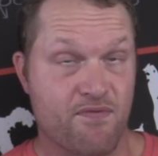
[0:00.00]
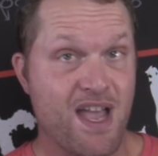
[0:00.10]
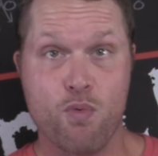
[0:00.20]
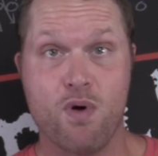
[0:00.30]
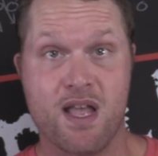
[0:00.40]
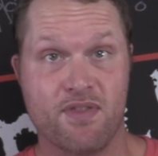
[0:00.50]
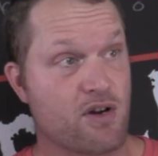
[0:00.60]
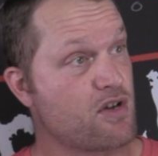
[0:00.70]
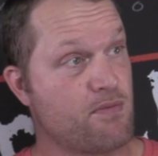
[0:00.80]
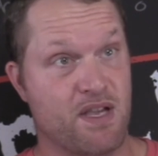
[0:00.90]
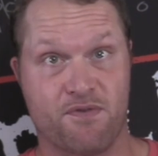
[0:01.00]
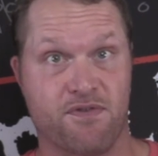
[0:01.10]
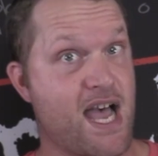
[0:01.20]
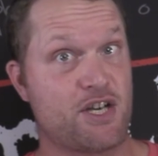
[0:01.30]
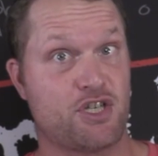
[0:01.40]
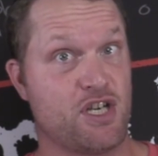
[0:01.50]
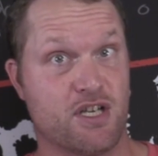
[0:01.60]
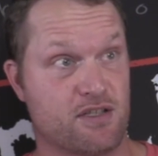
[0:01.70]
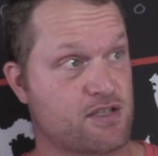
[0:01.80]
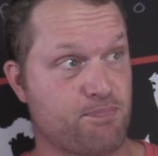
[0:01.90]
If they win, they're going to be flashy
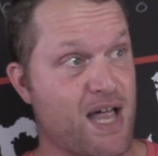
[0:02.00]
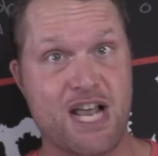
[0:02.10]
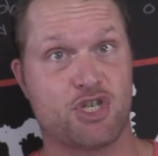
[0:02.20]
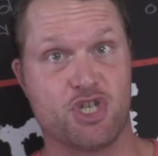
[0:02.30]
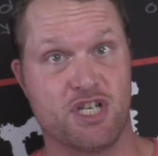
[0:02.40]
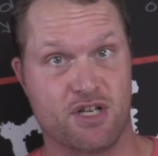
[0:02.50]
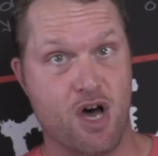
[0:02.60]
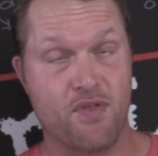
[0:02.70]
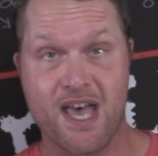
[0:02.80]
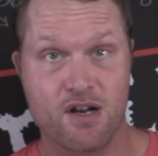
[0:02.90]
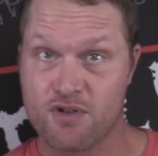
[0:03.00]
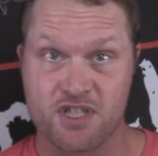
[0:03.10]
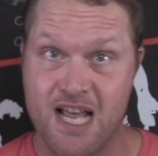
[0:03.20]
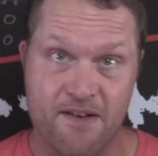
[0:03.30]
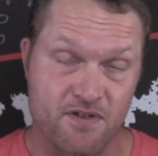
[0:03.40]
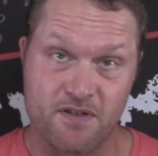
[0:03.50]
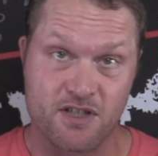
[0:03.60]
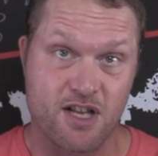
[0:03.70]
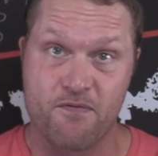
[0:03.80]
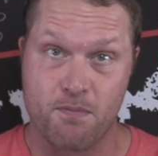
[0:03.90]
and splashy and all that other stuff
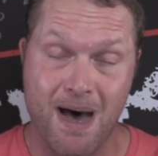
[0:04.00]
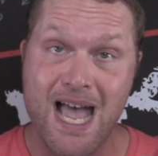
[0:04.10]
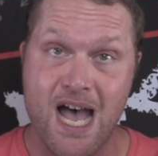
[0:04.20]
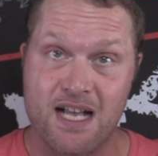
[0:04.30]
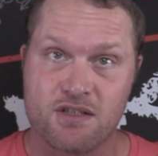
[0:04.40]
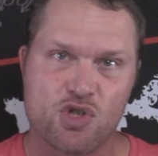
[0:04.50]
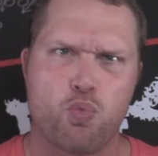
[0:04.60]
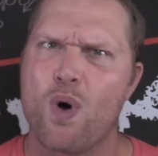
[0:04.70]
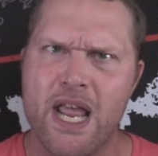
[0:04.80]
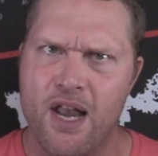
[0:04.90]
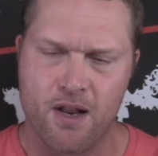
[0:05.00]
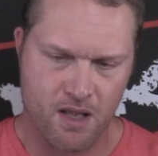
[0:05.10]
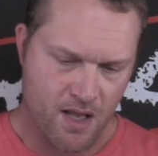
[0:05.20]
in my eyes. Just win.